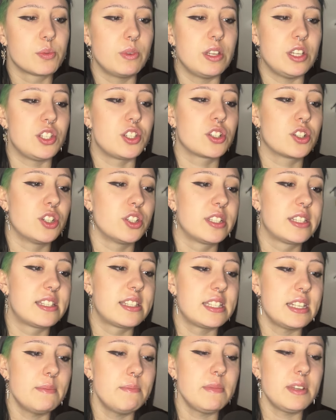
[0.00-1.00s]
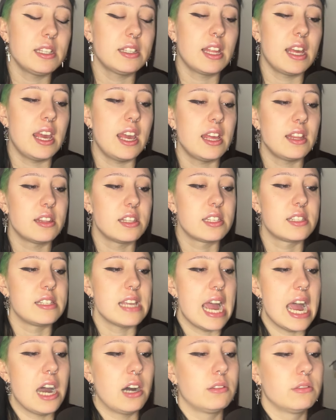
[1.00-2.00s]
which could simulate the
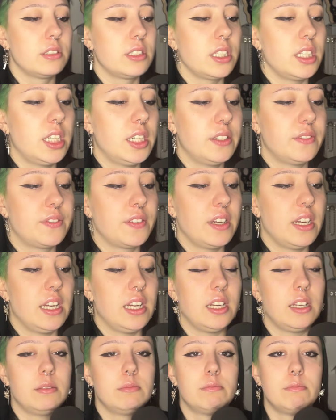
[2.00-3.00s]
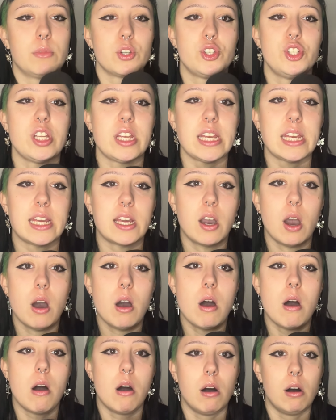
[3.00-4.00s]
sound of a mushy
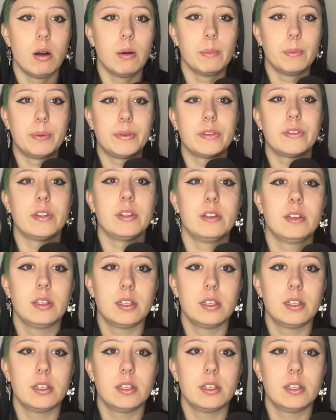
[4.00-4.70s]
corpse